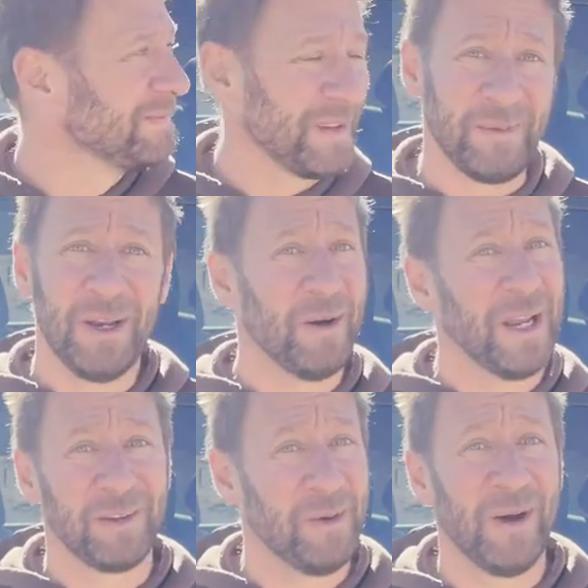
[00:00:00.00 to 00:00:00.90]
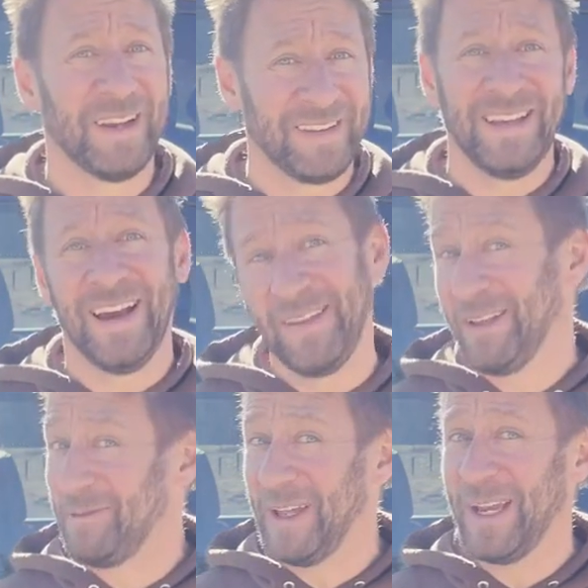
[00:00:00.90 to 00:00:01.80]
Let me know what else you want to see on
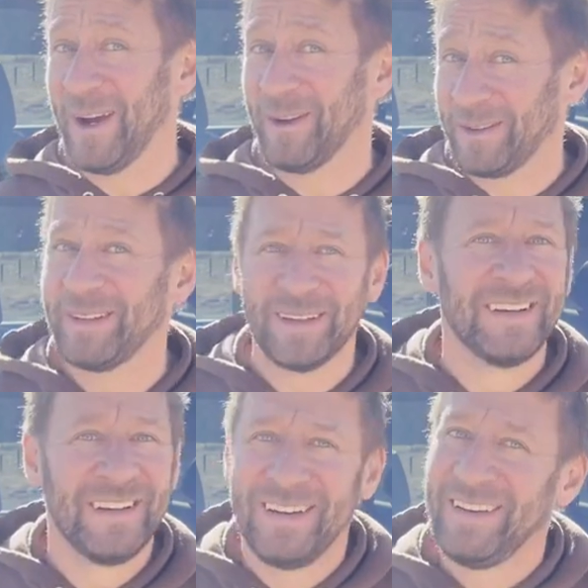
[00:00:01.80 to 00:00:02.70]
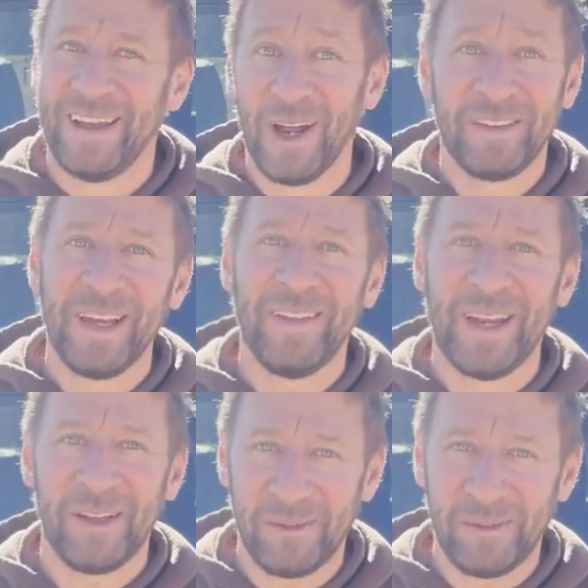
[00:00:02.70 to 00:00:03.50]
these videos. And I'll see you on the next